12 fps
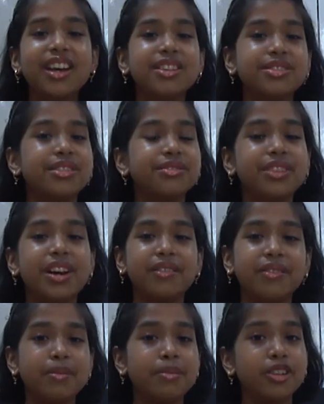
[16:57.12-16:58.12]
So if there
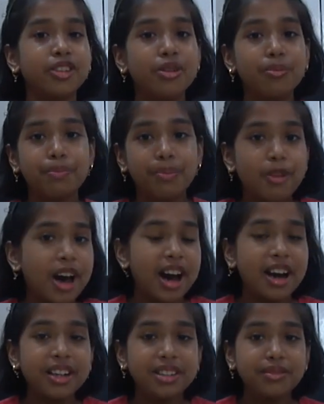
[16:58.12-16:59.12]
will be no
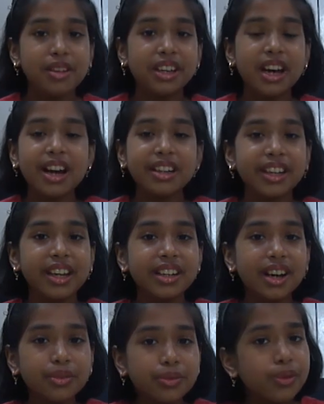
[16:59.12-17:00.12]
plants, we can't get
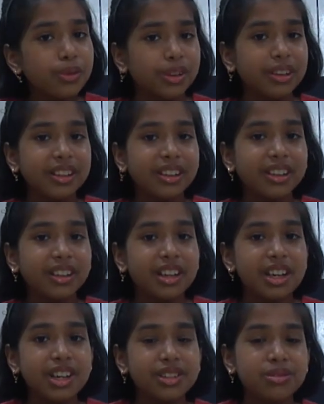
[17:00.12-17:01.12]
our food.
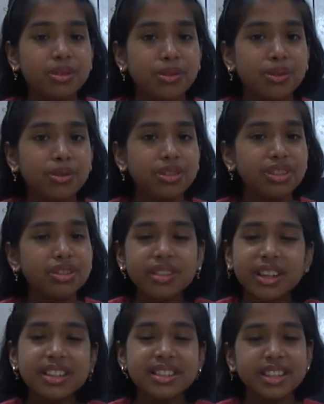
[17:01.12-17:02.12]
So you
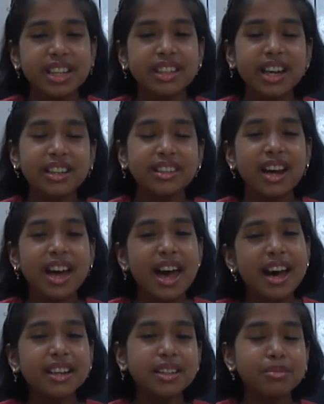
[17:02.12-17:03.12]
can say that the
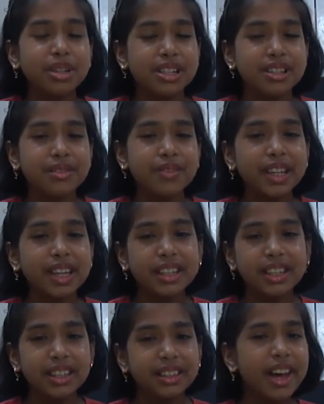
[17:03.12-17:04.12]
animals, we can
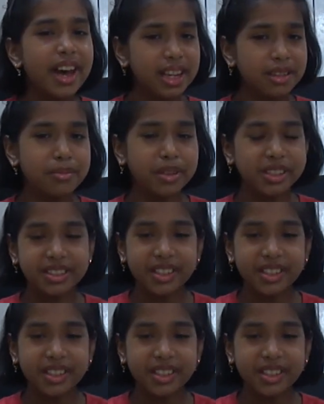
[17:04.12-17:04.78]
eat the animals,